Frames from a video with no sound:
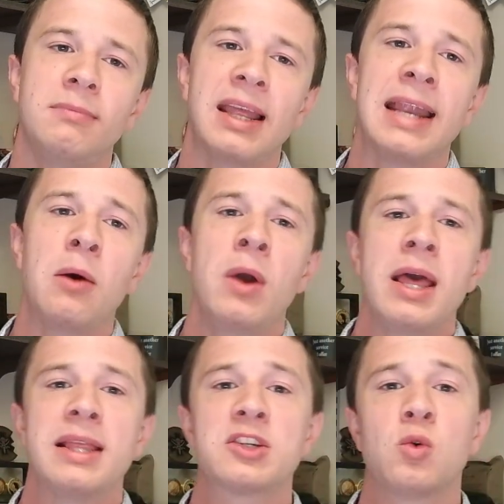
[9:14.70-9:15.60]
Now,
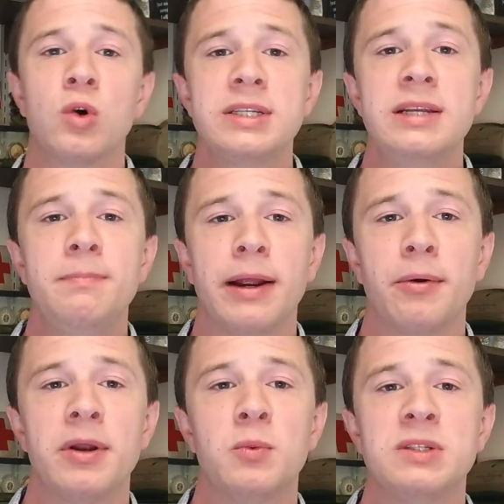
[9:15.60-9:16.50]
this quarantine
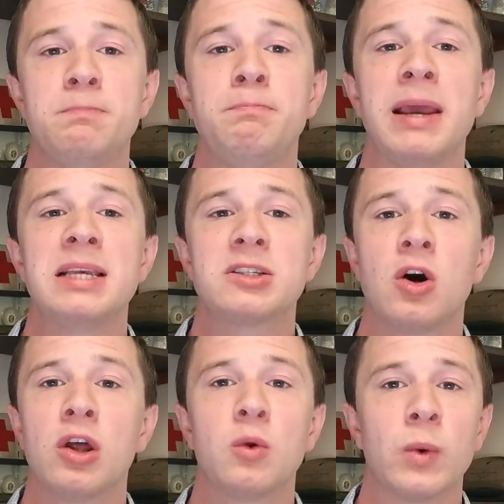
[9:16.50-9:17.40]
period was based
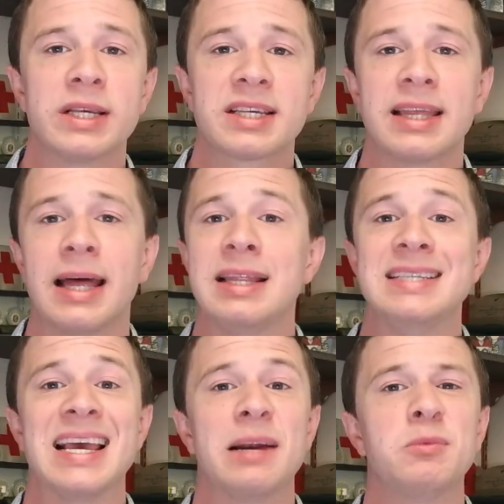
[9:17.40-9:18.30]
on the risk that
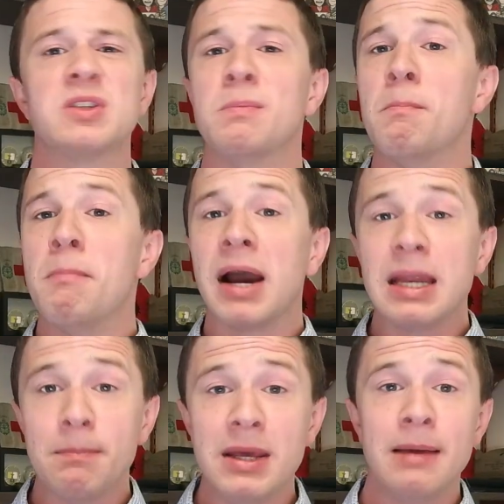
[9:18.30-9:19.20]
these animals
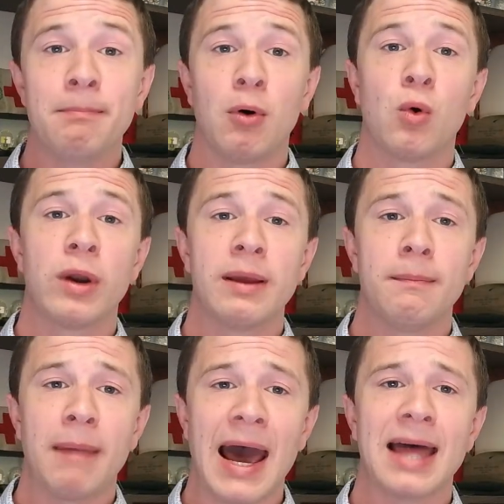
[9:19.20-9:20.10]
might be importing
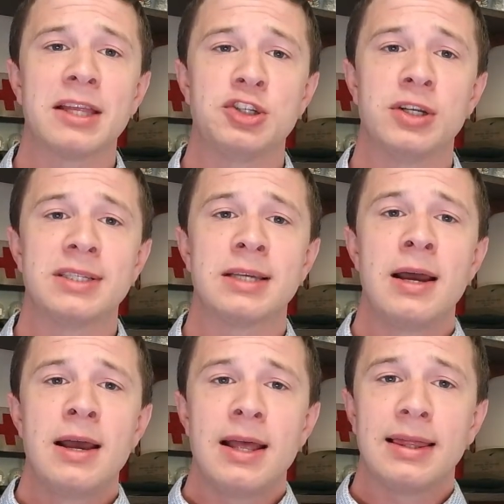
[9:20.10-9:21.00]
pathogens
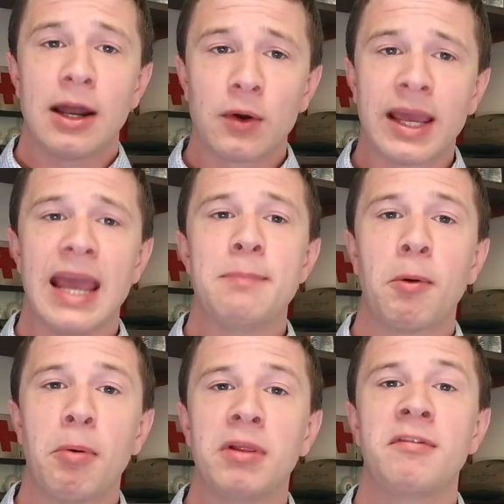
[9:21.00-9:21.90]
that are
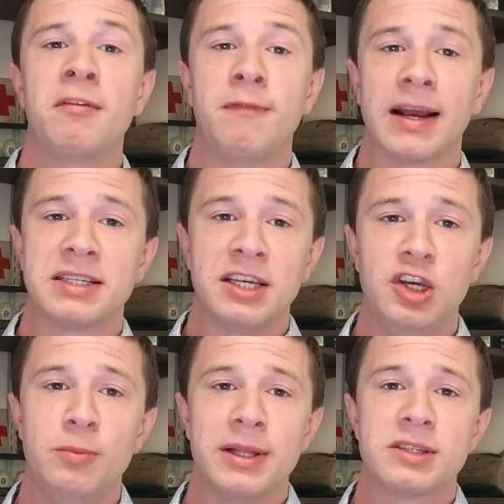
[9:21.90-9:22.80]
capable of infecting
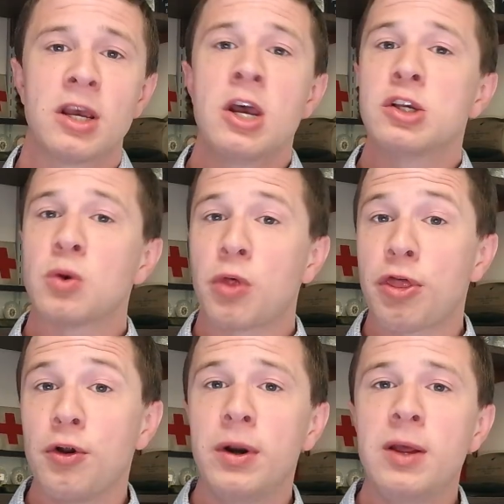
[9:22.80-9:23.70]
humans. So
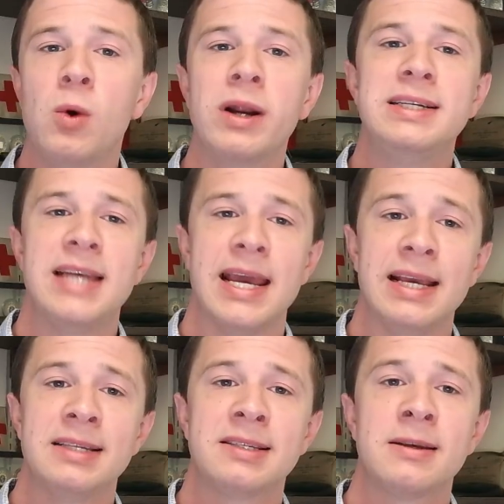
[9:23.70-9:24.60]
31
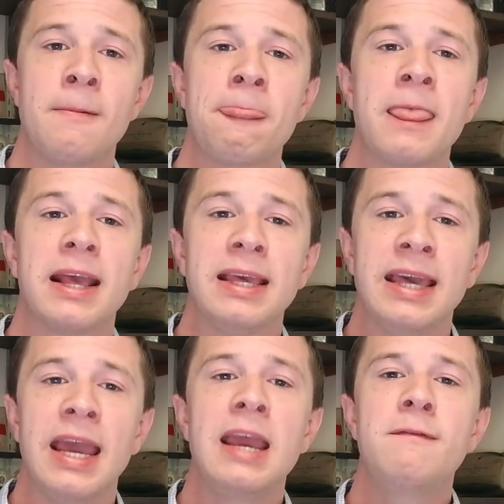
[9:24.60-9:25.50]
days
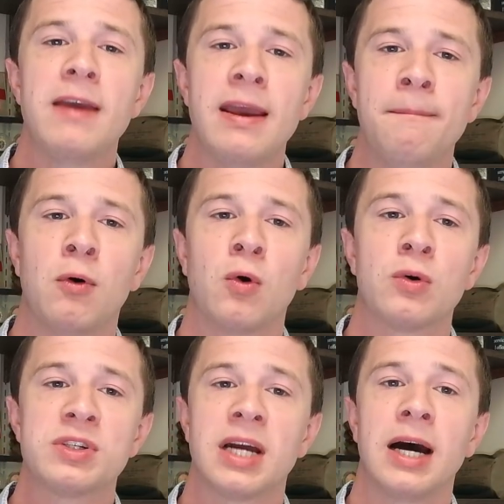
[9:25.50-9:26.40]
gave
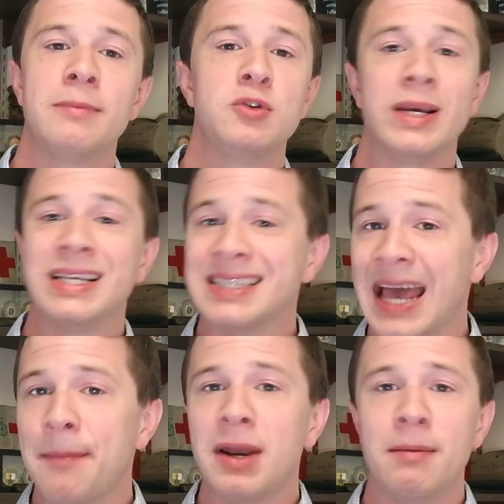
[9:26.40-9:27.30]
importers time to
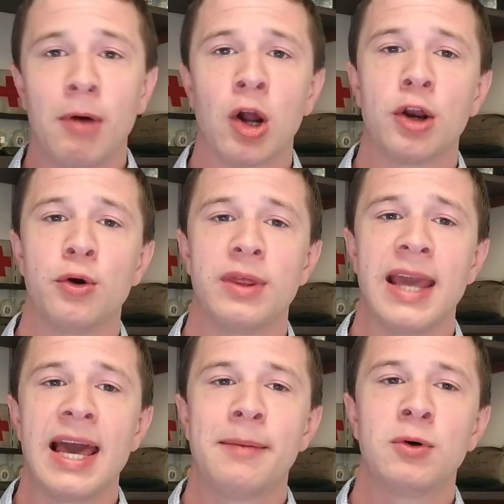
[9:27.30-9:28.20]
examine and monitor the
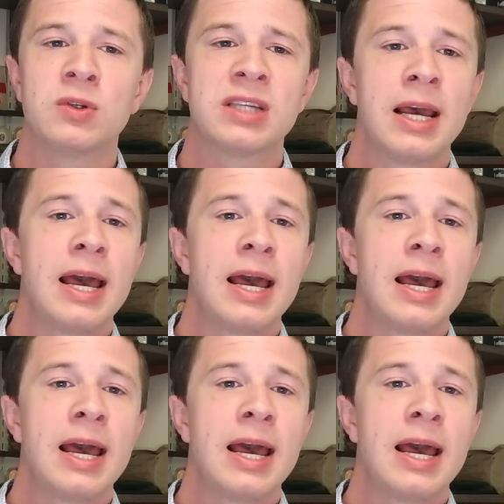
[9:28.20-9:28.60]
animals,